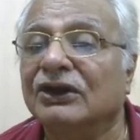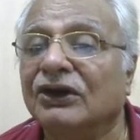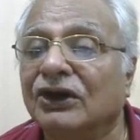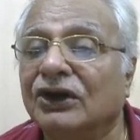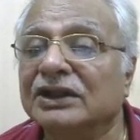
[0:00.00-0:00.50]

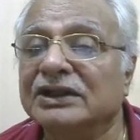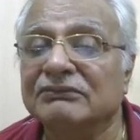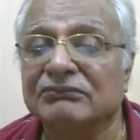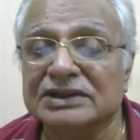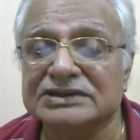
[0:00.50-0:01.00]
all the
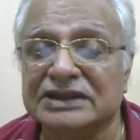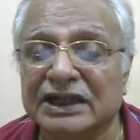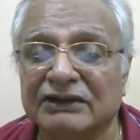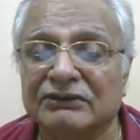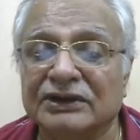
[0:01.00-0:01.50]

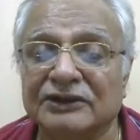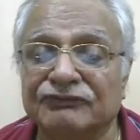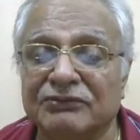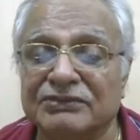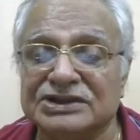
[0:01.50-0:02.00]
must-have
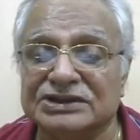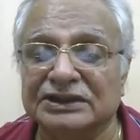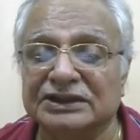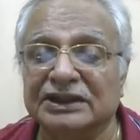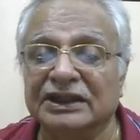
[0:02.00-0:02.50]
information
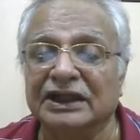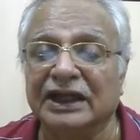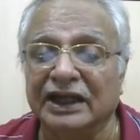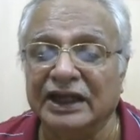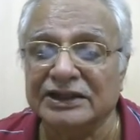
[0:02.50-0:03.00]

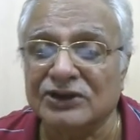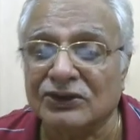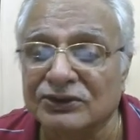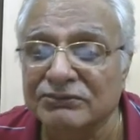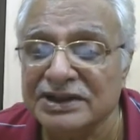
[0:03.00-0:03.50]
and
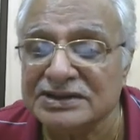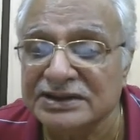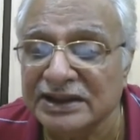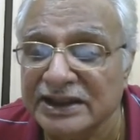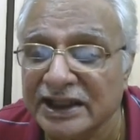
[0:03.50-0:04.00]
documents
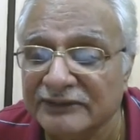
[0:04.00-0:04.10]
needed for